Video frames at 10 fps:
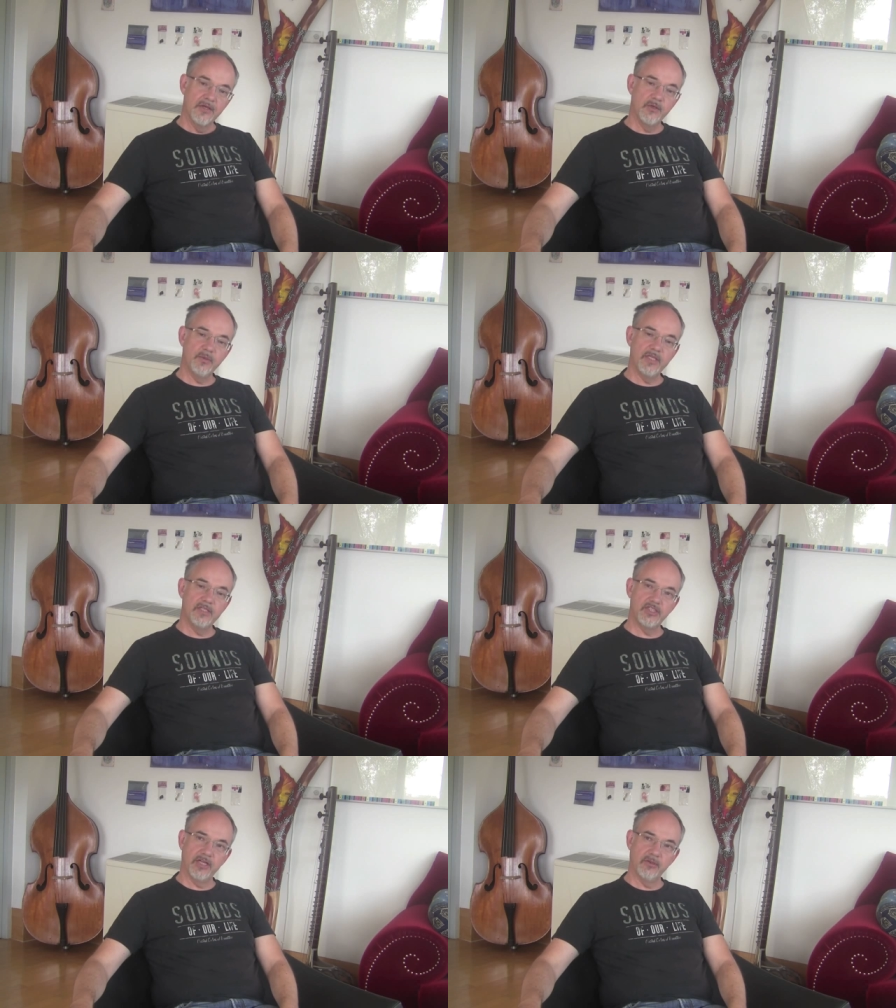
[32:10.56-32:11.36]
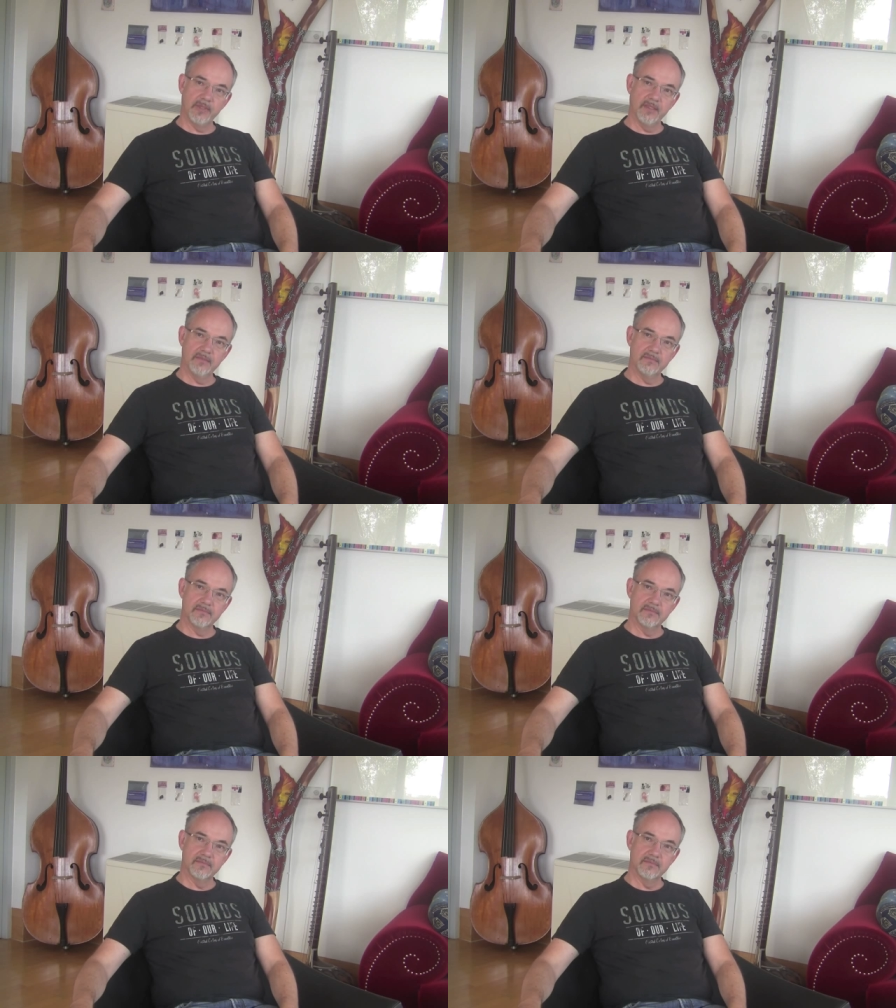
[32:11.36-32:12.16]
You mean in general?
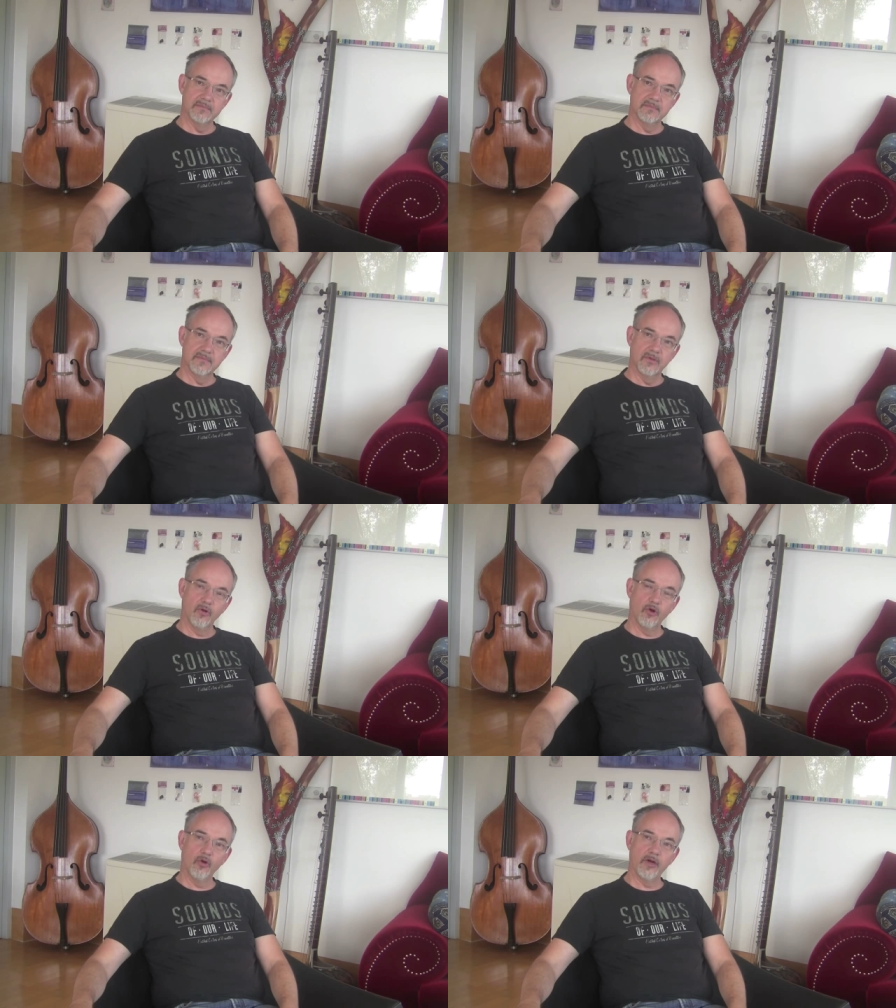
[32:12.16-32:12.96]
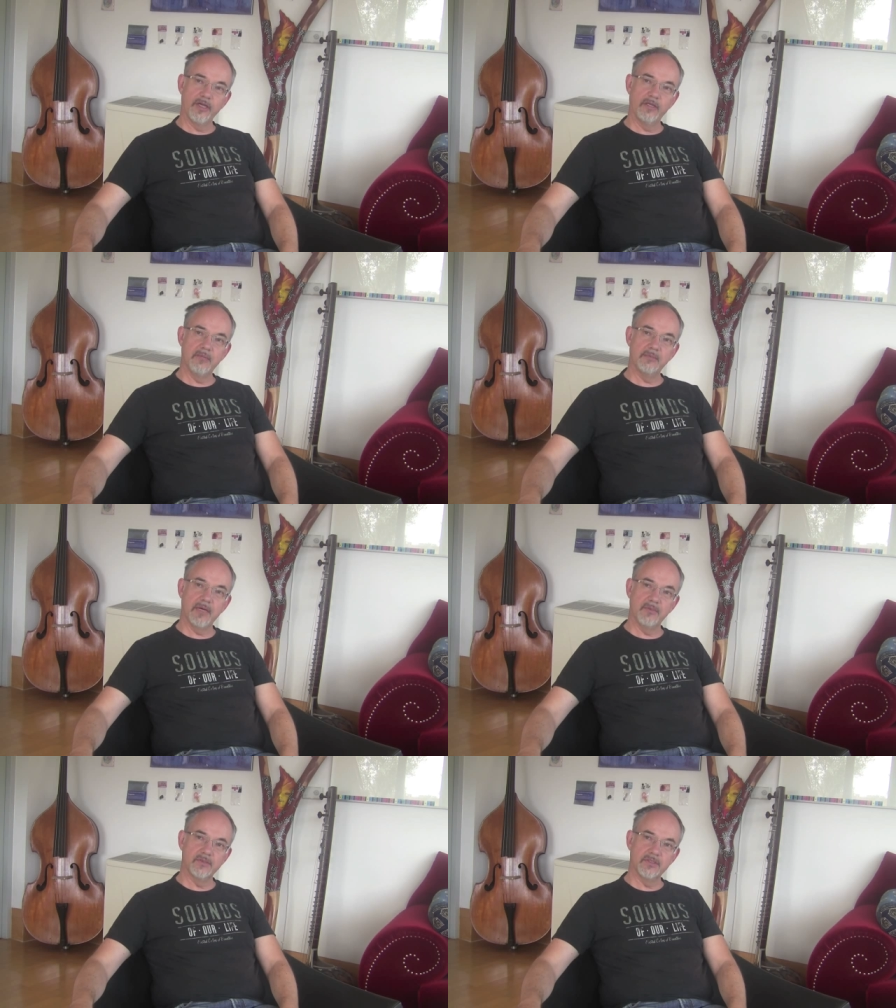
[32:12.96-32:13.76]
Yes, I, I mean in, in my
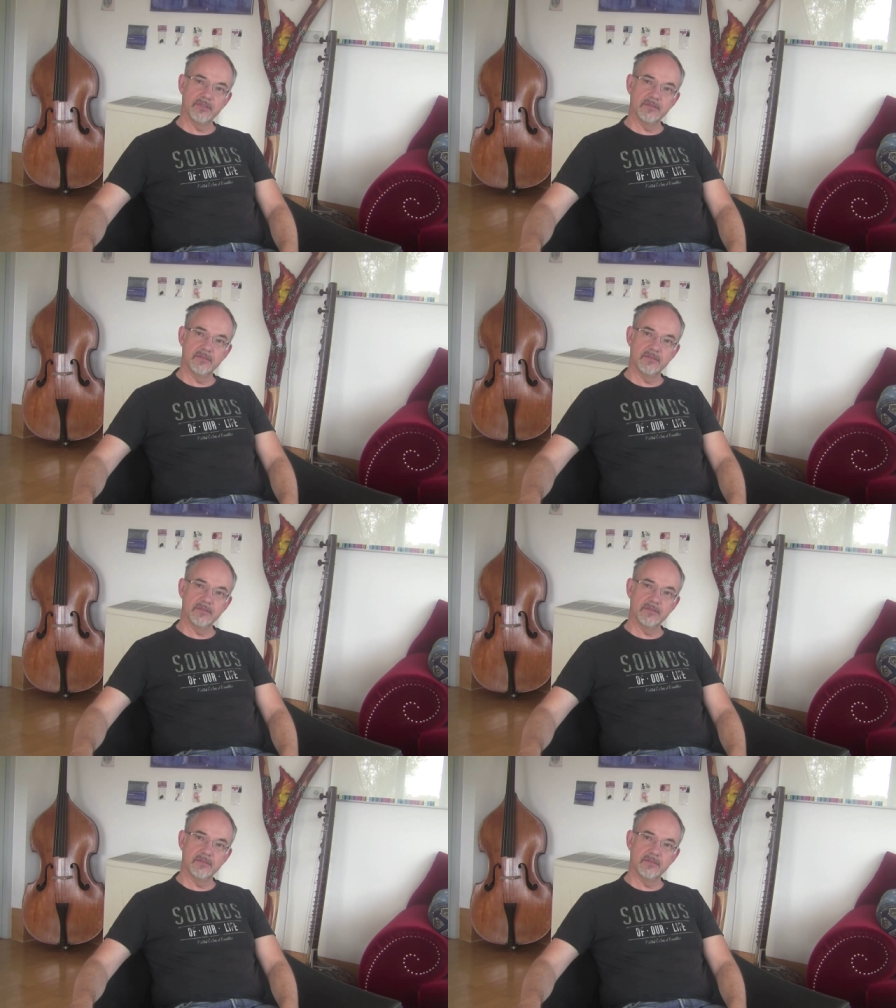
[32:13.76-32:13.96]
music.